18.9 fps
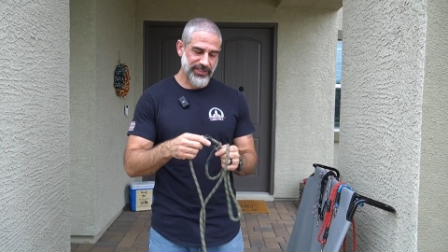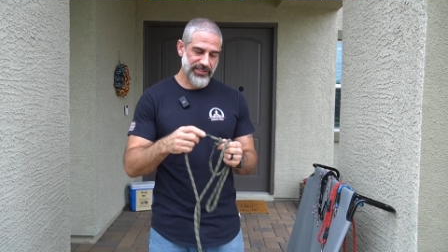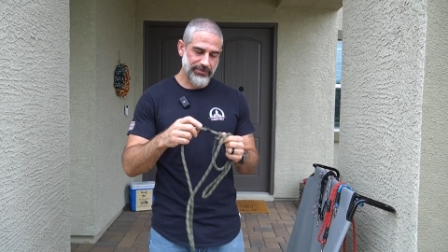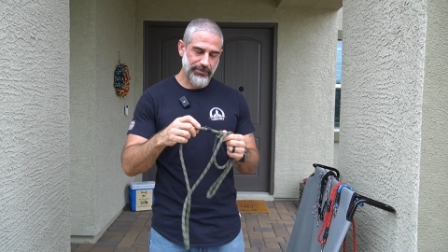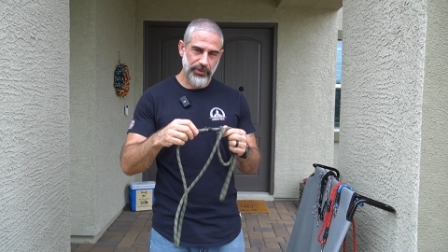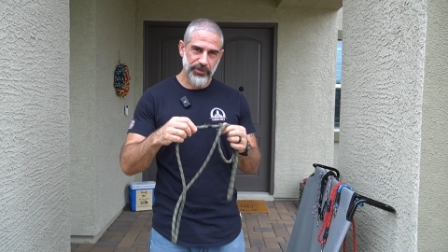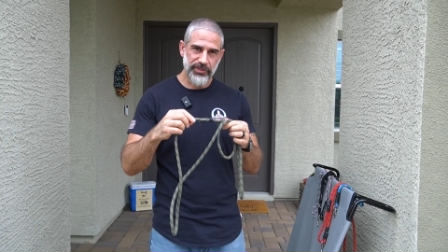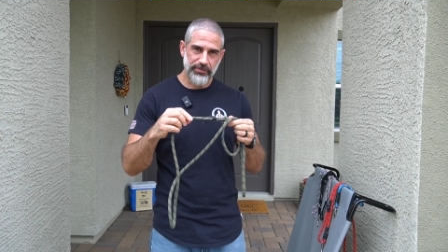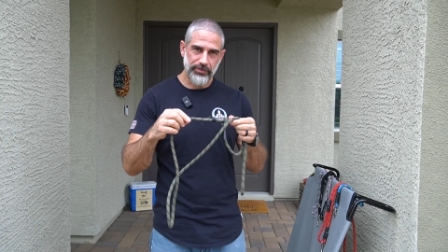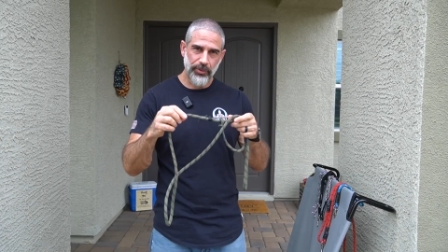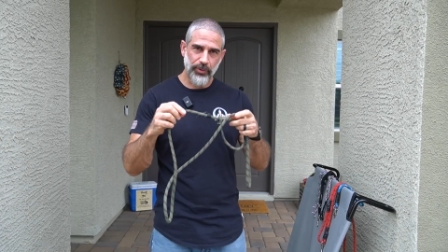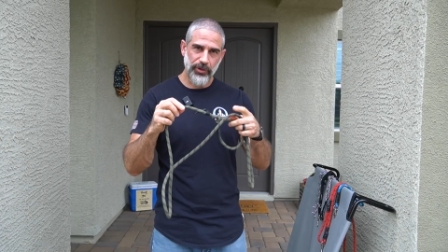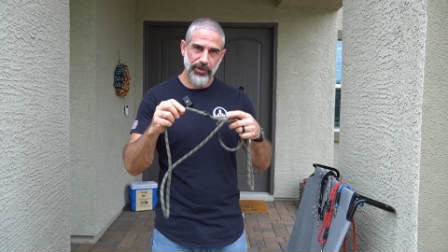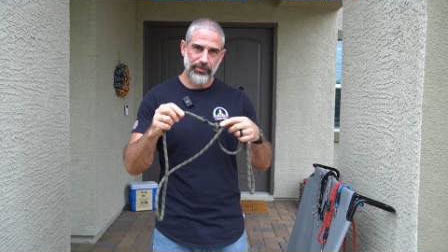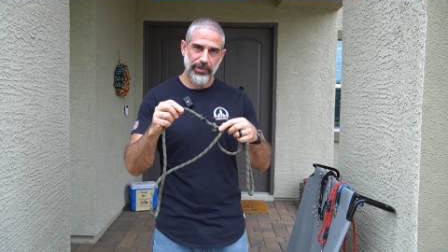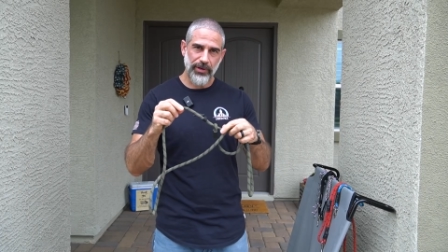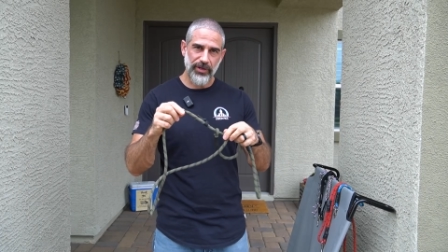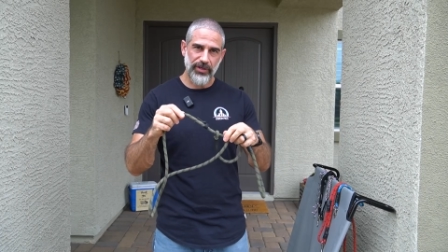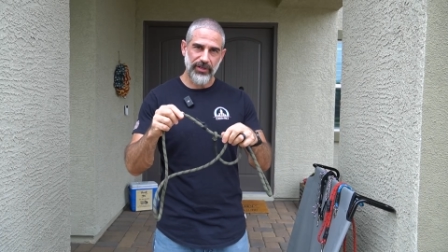the most
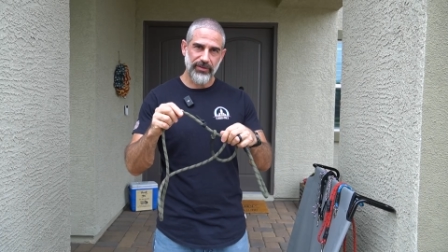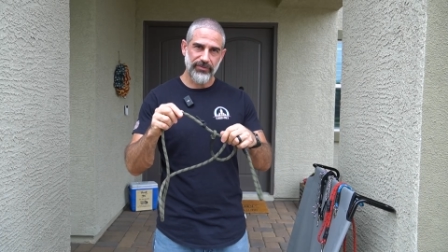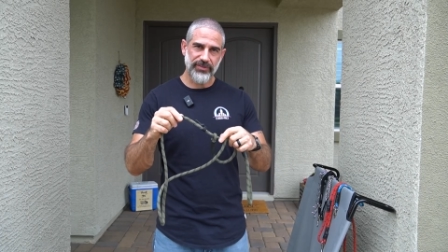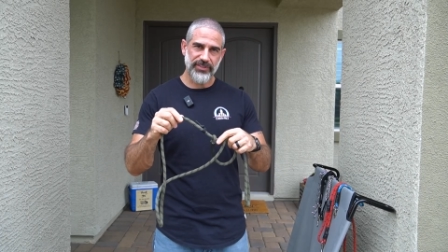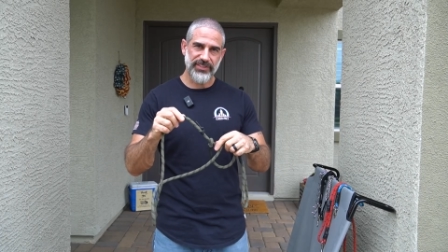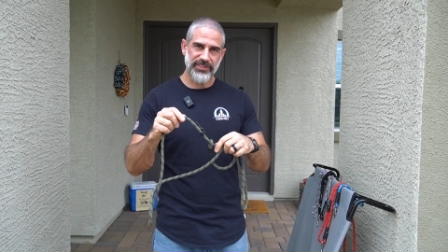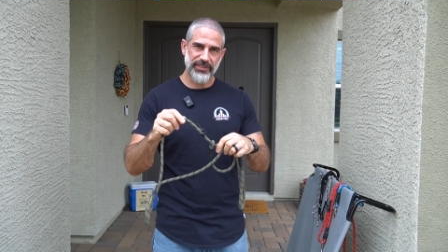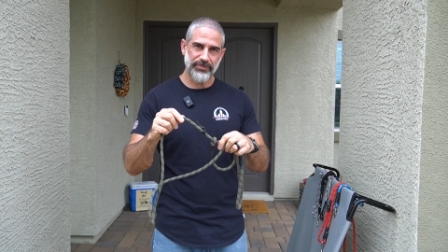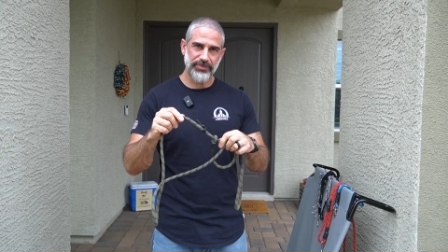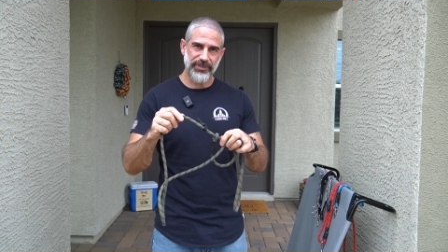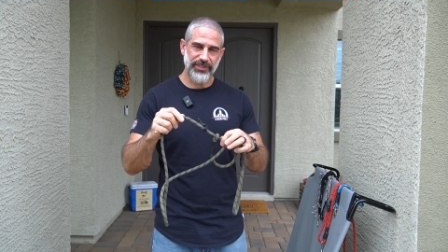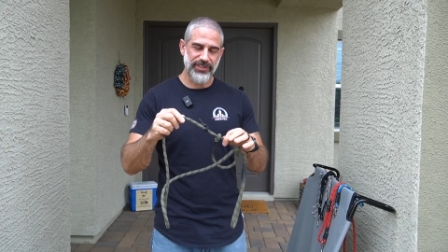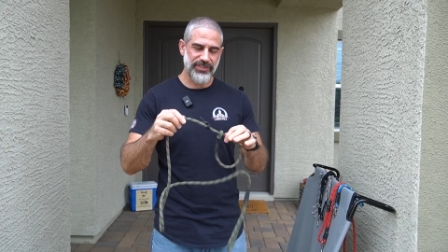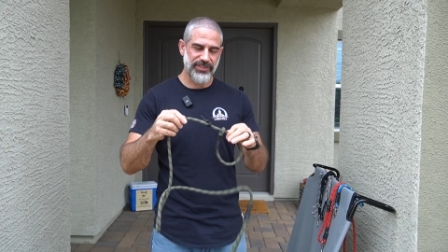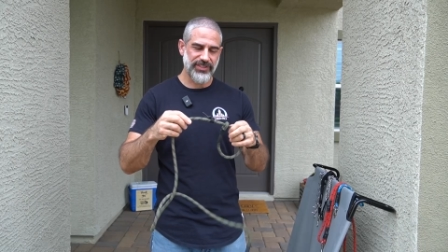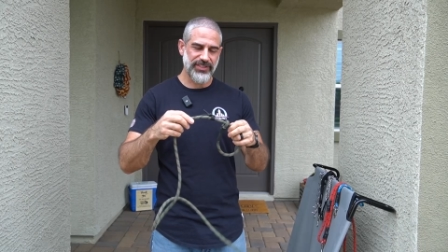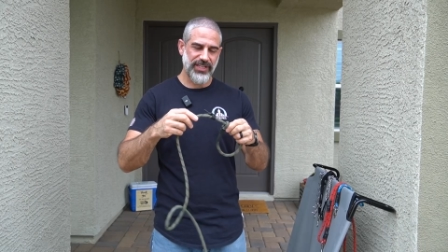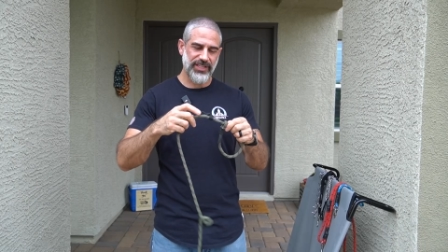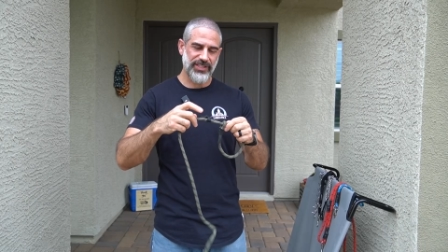important part of a slip leash
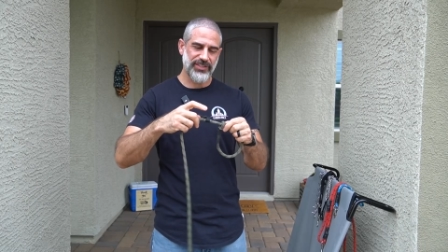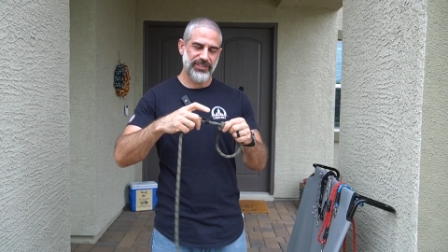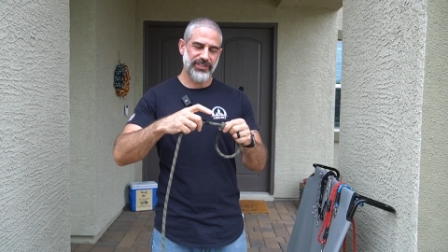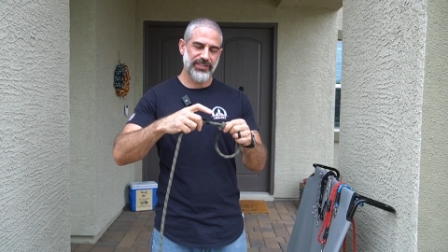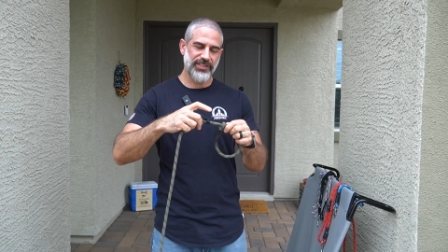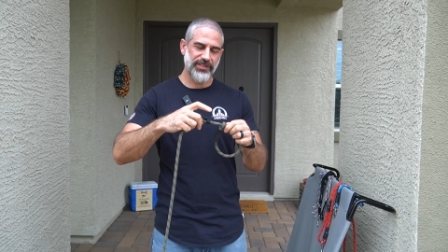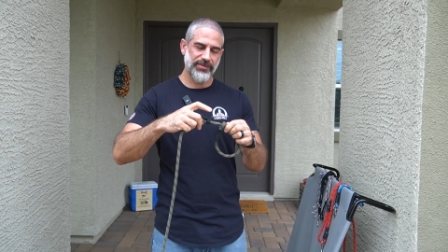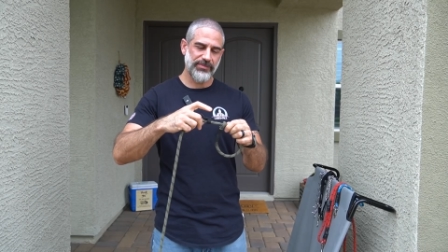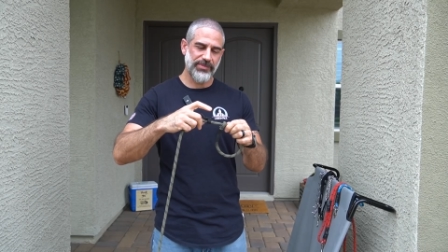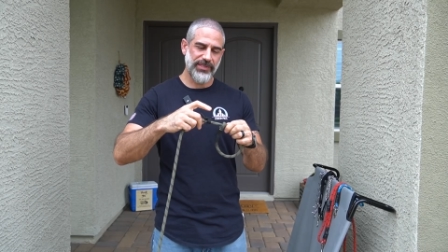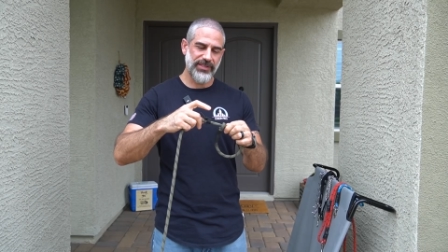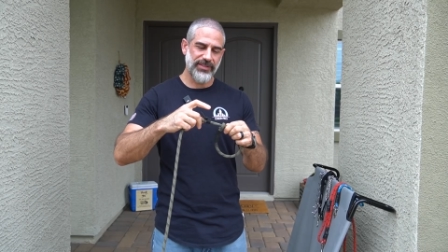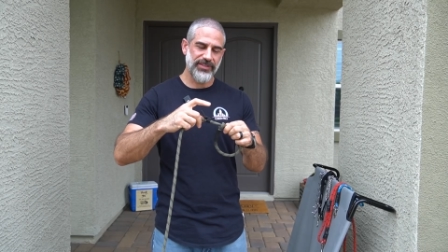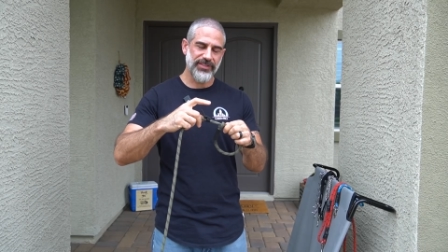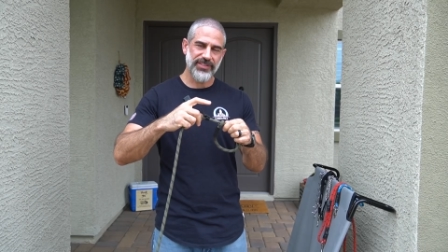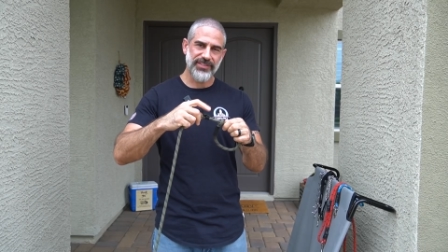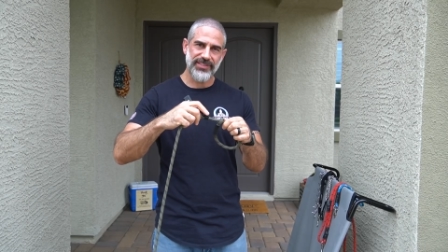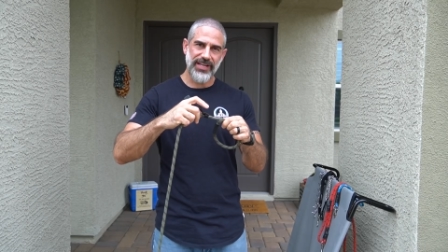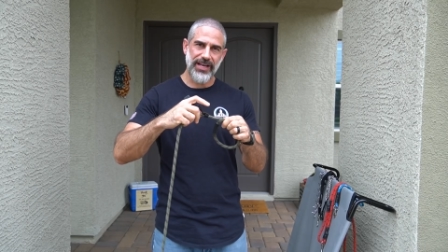is actually going to be
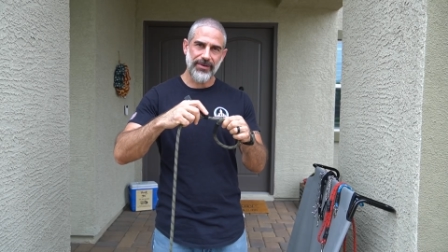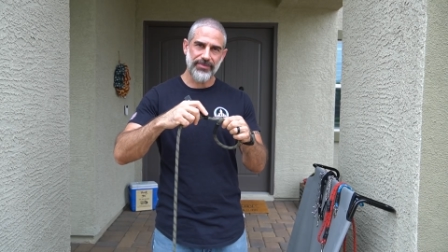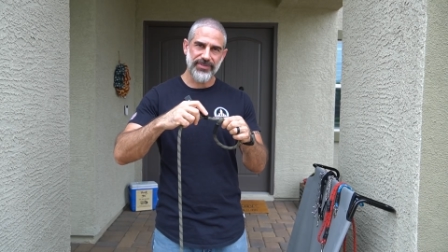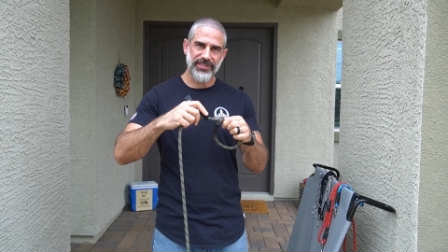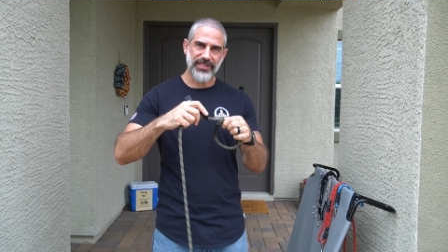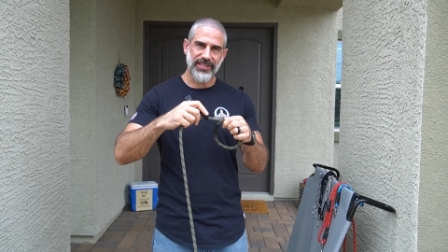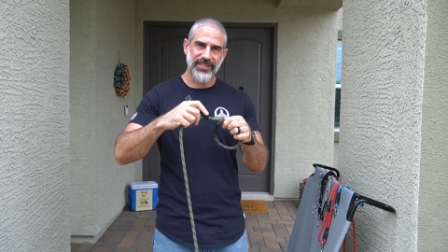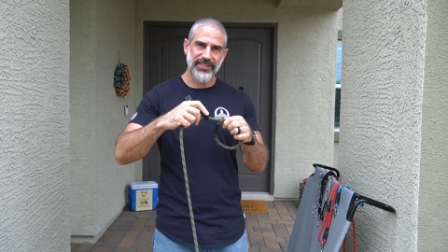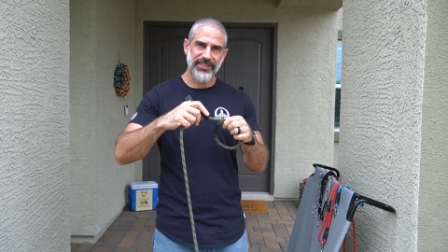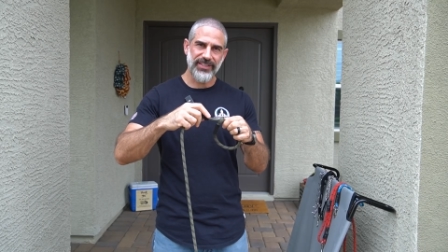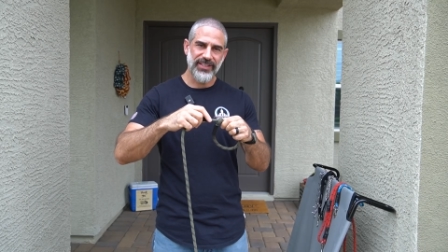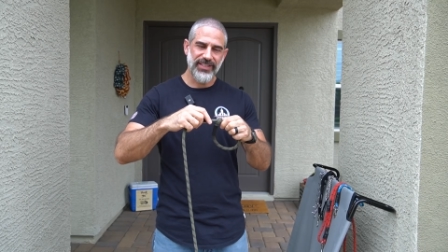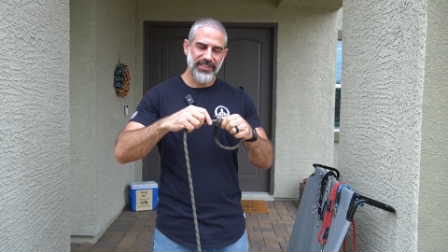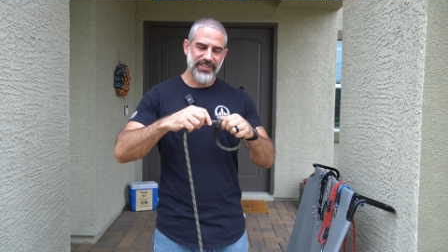the stop slide,